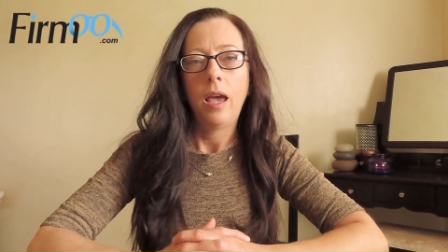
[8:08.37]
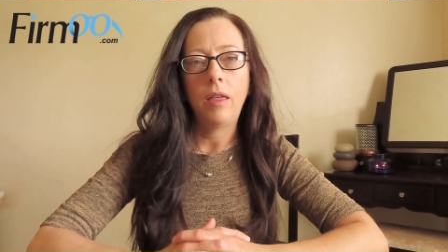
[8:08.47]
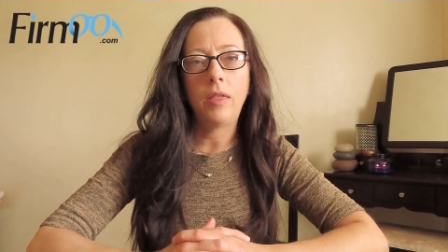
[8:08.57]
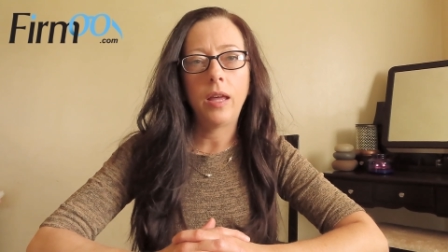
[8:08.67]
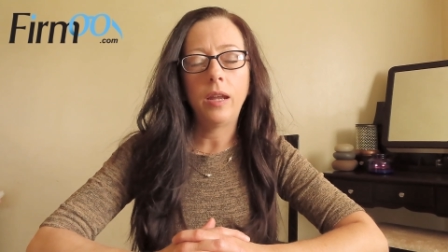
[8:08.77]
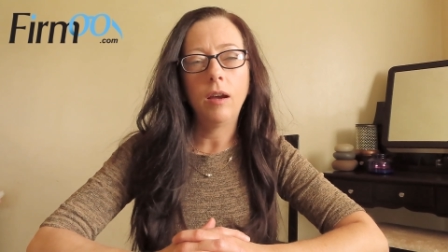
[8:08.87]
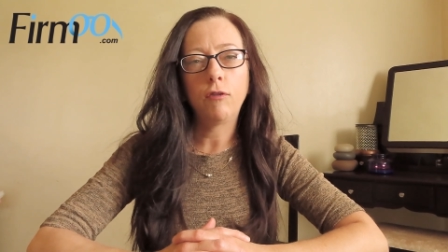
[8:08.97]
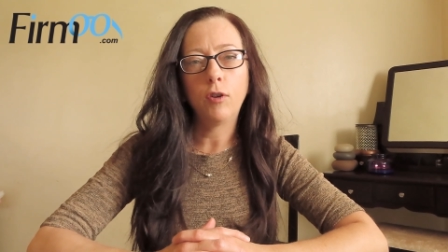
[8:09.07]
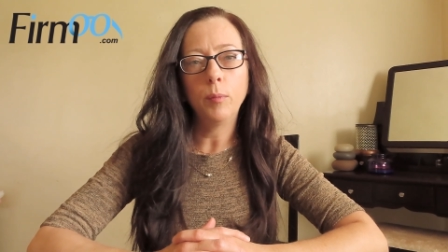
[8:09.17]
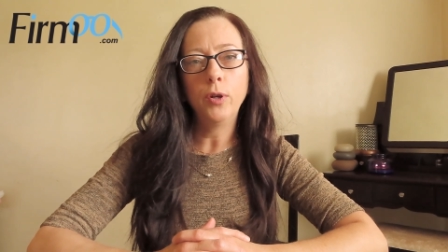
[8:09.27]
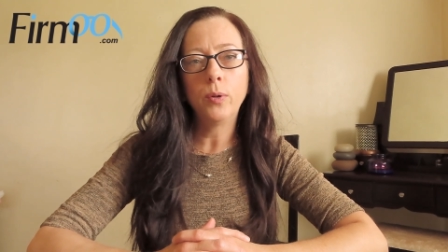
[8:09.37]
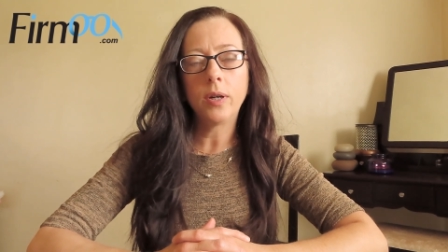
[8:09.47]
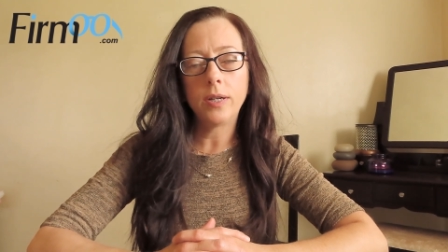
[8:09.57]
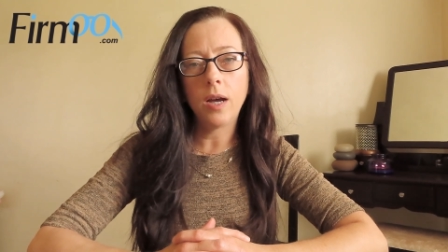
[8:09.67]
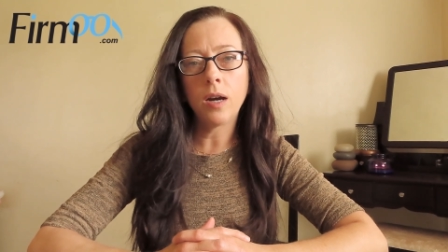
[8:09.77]
And then if
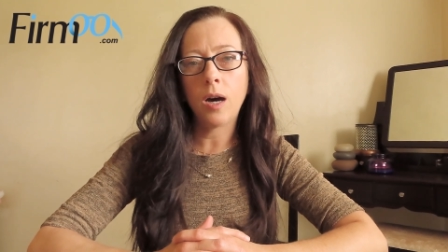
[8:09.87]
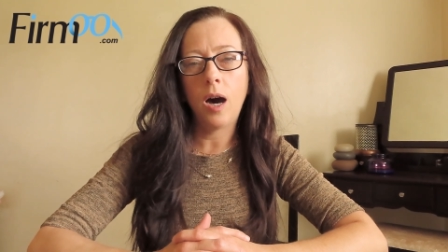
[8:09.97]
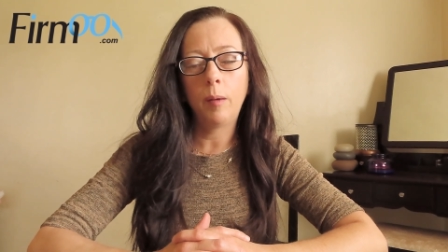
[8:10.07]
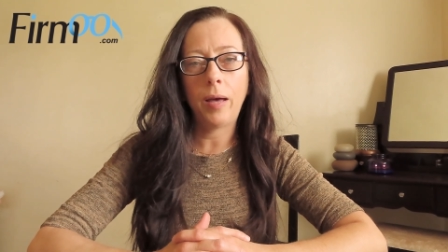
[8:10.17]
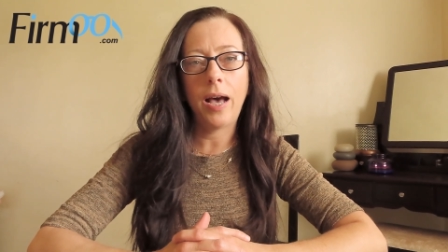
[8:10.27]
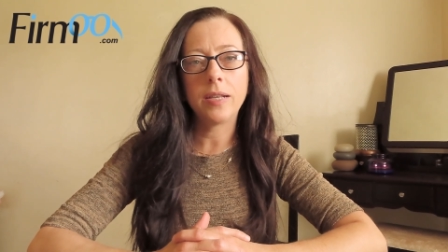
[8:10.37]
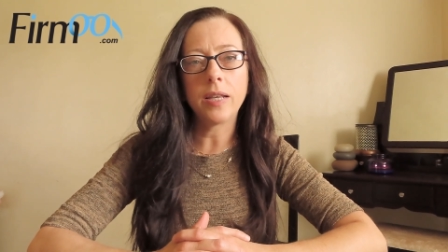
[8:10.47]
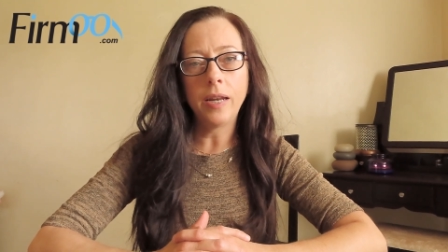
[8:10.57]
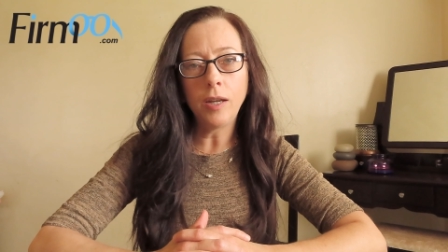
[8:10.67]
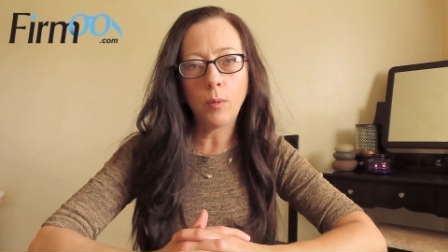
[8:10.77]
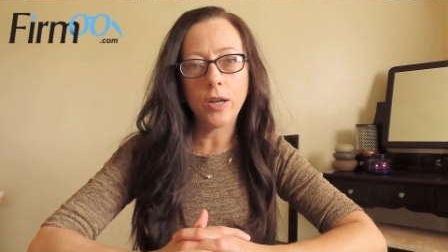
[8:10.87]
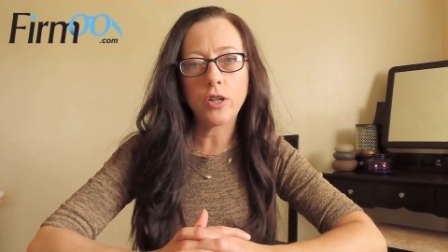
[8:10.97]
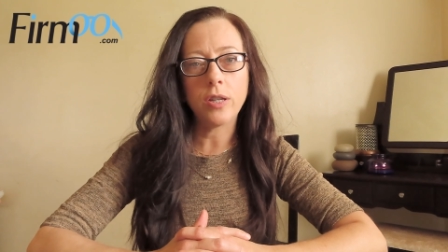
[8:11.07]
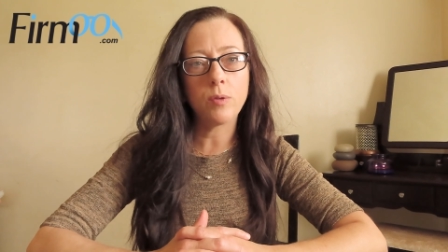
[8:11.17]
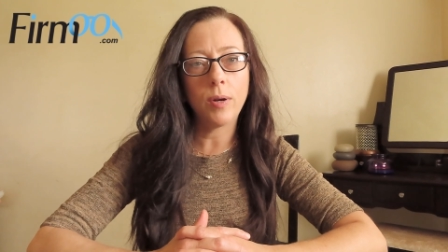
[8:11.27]
Firmoo.com has any
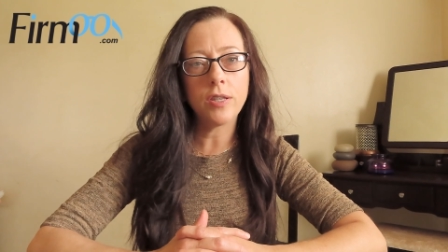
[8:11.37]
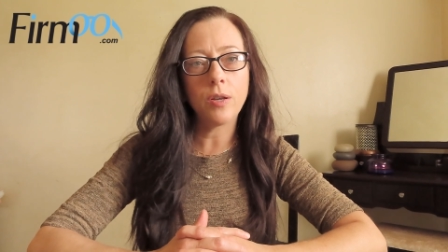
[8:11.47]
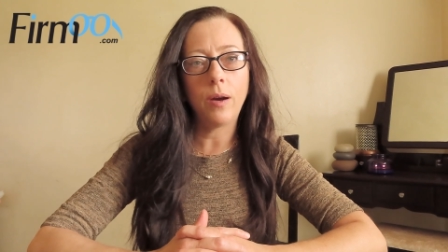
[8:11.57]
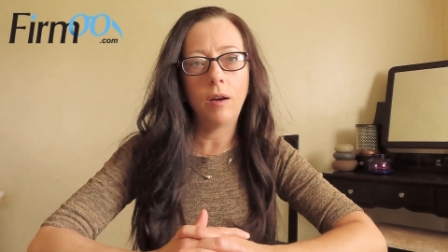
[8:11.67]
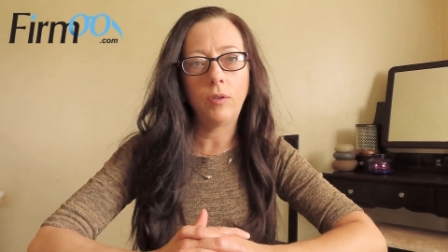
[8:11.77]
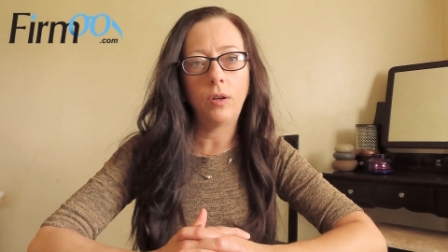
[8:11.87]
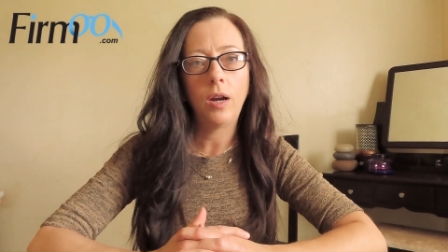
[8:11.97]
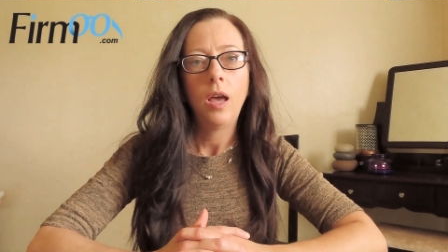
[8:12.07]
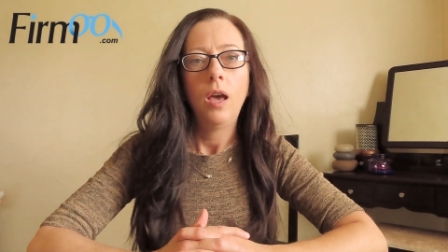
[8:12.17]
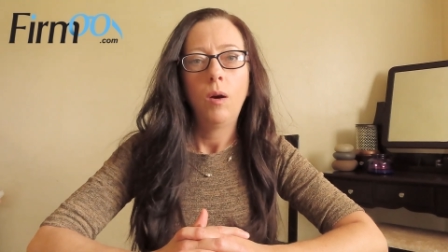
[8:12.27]
questions whatsoever